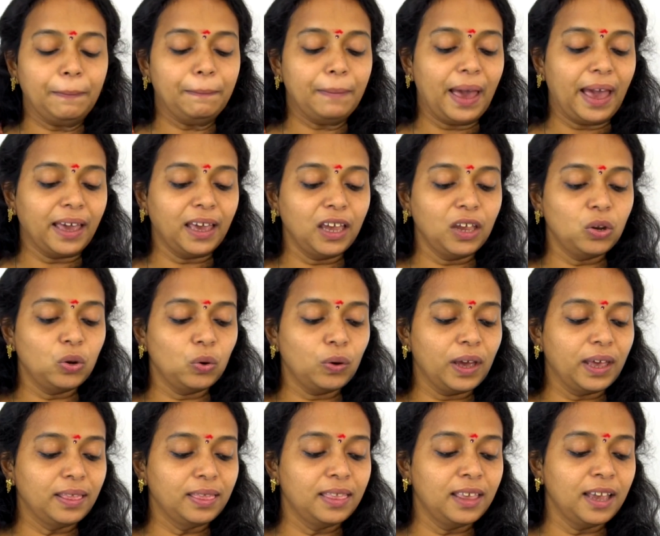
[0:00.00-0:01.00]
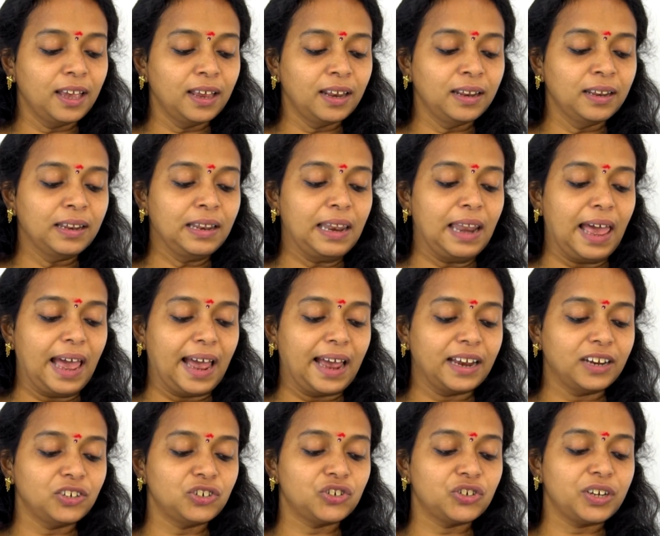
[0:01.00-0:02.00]
Maggie took a thin
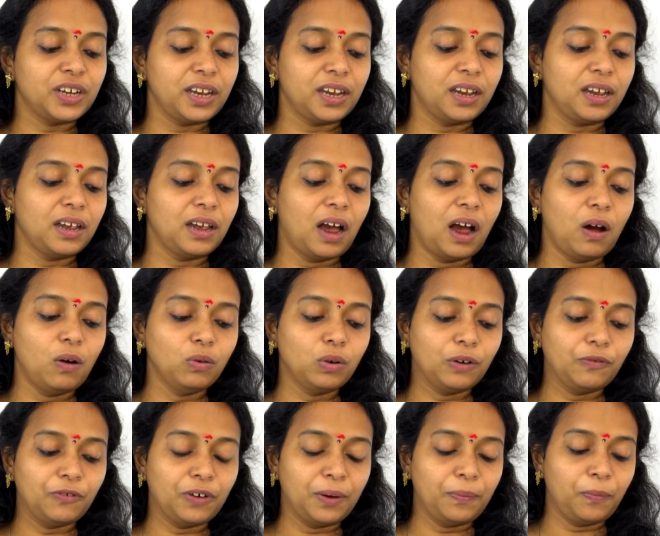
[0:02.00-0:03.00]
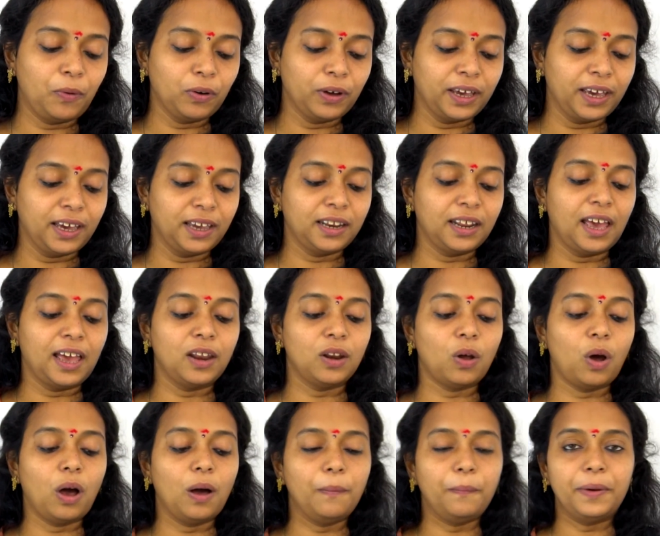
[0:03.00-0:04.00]
latch key out of her pocket and
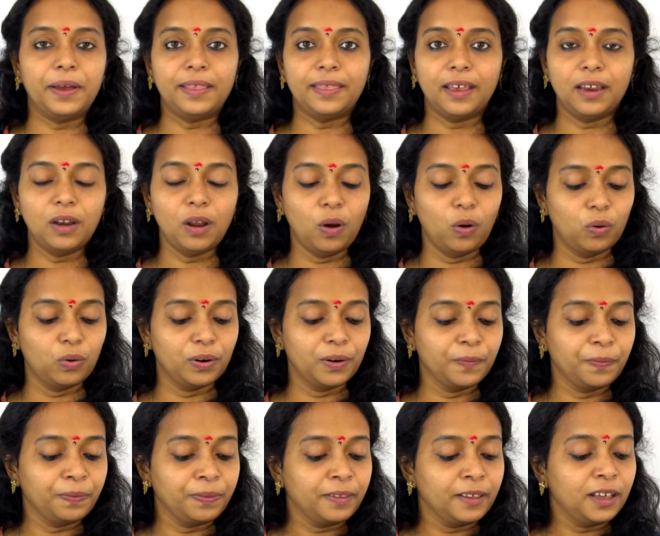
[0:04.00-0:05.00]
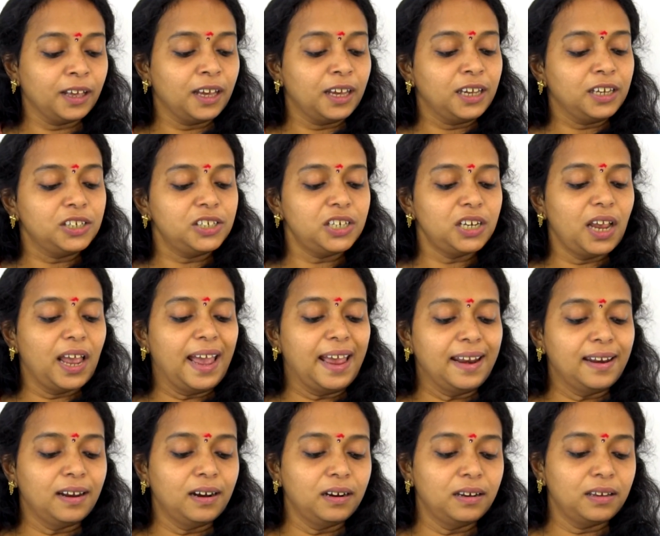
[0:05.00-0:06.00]
opened the door. She
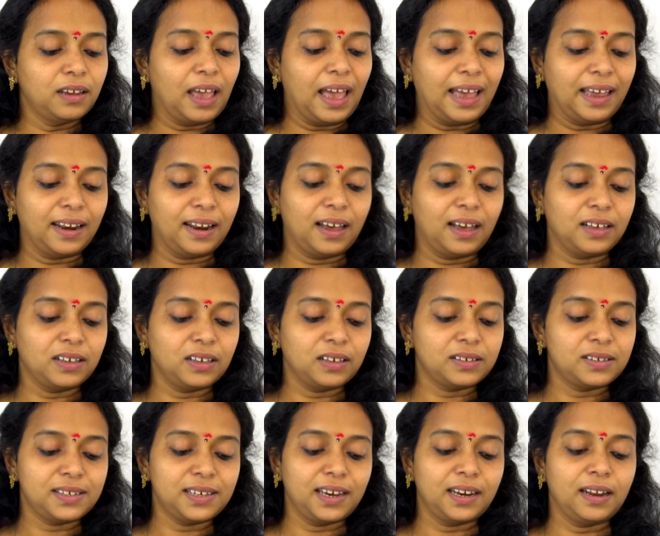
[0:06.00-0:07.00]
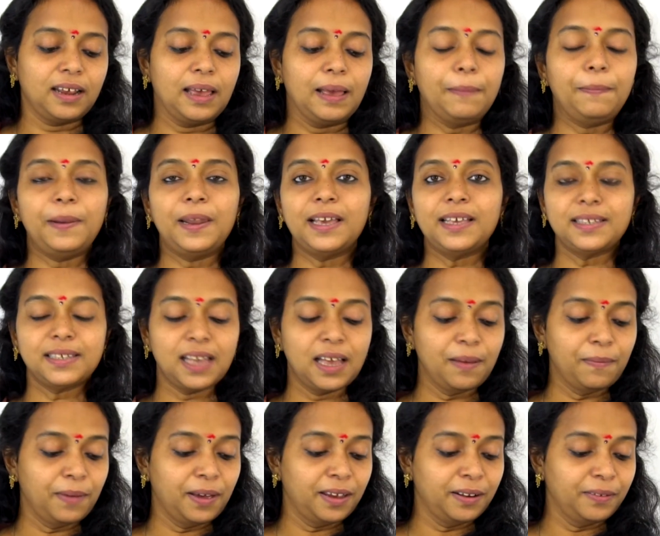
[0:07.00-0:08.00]
entered and said, Please
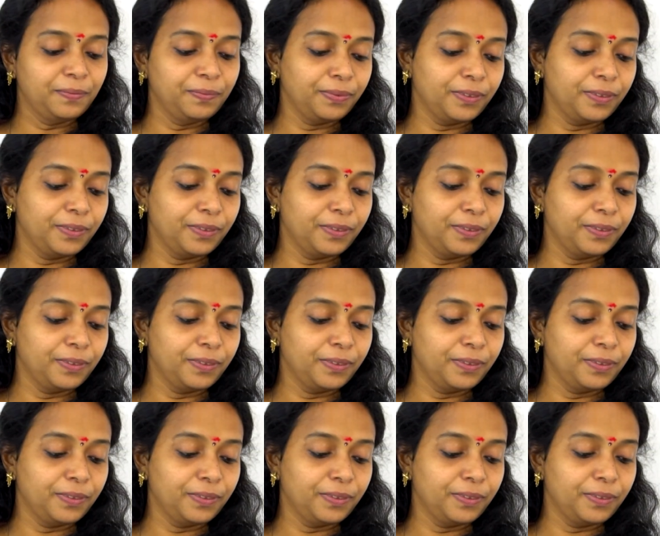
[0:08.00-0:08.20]
come in.